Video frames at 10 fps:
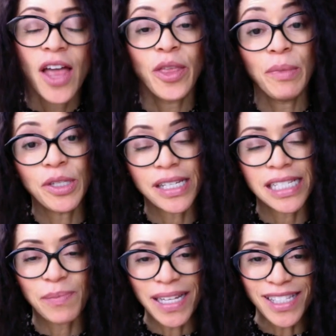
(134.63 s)
The most
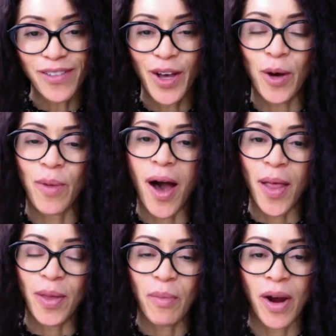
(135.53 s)
expensive home
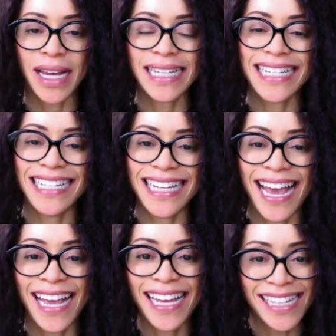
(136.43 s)
on the market
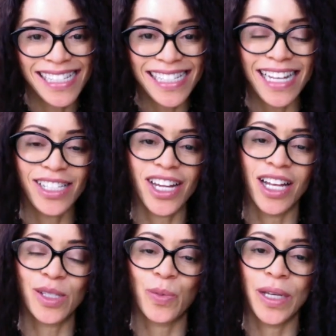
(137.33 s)
today in St.
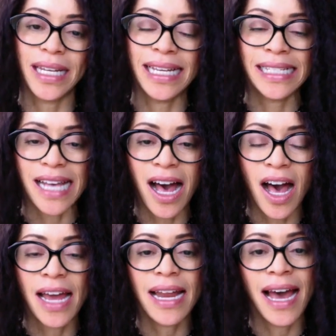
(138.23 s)
John's Wood is
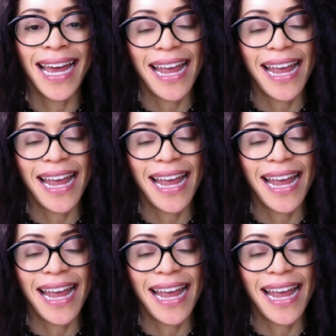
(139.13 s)
on at